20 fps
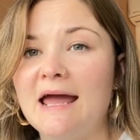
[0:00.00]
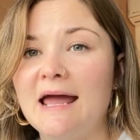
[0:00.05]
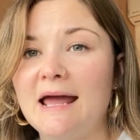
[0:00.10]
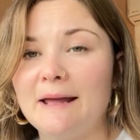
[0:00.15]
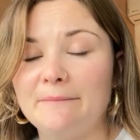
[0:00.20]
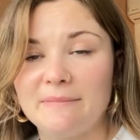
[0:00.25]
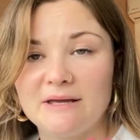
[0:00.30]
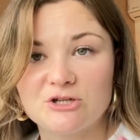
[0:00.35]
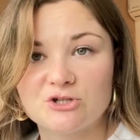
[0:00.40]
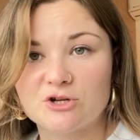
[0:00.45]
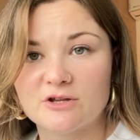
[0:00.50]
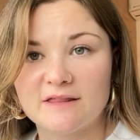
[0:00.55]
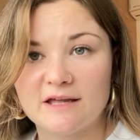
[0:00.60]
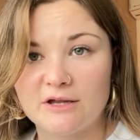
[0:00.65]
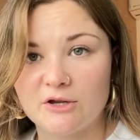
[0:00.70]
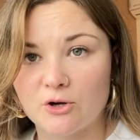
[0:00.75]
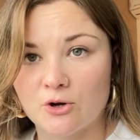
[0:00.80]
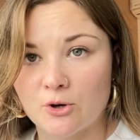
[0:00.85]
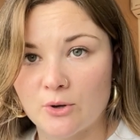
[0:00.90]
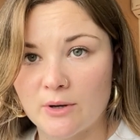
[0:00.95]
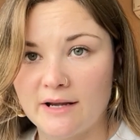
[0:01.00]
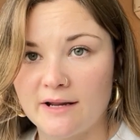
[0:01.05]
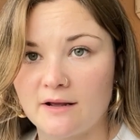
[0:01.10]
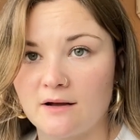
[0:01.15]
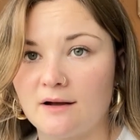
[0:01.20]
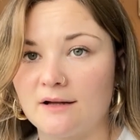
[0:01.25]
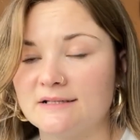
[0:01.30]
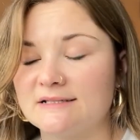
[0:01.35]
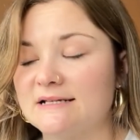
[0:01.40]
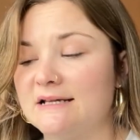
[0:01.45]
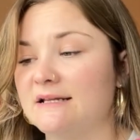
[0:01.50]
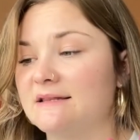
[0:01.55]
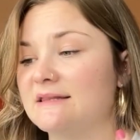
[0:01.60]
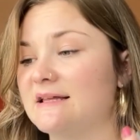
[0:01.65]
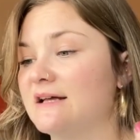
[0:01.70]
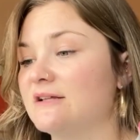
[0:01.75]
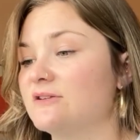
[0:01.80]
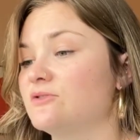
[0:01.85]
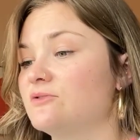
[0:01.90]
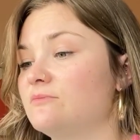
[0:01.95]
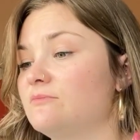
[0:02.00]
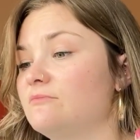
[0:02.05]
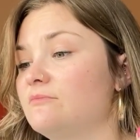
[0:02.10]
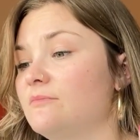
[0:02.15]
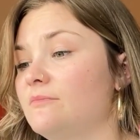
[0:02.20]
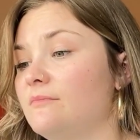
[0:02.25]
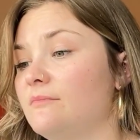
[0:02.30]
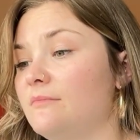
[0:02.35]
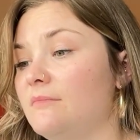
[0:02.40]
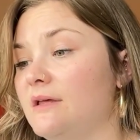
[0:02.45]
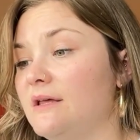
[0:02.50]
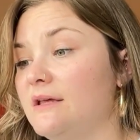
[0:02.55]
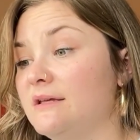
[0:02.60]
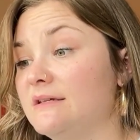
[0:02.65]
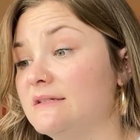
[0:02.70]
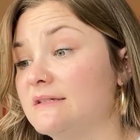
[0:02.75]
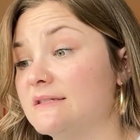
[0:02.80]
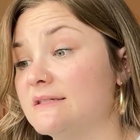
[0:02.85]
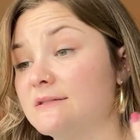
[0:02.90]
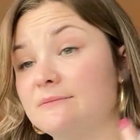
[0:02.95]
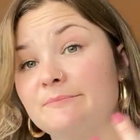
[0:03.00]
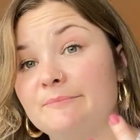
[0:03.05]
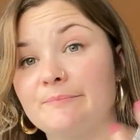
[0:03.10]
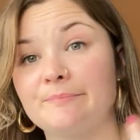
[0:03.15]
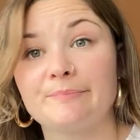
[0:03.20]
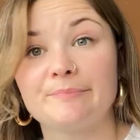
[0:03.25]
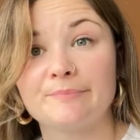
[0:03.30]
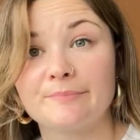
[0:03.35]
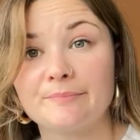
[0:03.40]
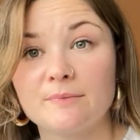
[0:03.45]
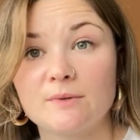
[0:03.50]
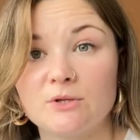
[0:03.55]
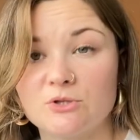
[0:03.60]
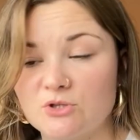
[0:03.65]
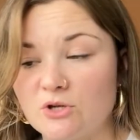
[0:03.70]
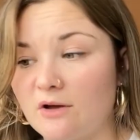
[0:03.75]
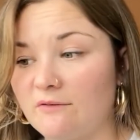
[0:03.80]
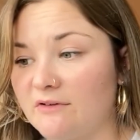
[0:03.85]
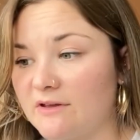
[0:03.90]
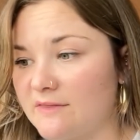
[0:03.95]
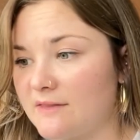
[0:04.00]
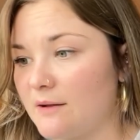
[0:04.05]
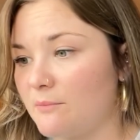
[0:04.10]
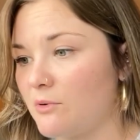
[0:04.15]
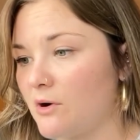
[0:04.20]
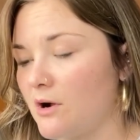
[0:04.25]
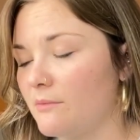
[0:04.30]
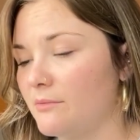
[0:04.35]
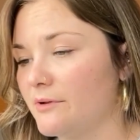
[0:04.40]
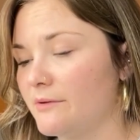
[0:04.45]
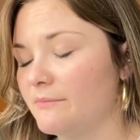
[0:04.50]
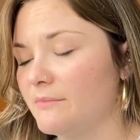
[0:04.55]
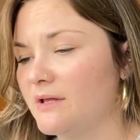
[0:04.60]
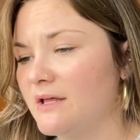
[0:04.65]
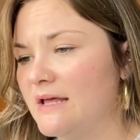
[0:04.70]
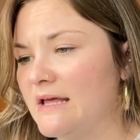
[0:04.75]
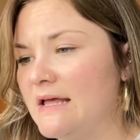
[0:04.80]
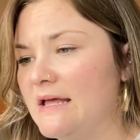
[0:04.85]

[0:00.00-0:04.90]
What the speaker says: And make sure that you're creating content that is solving that problem.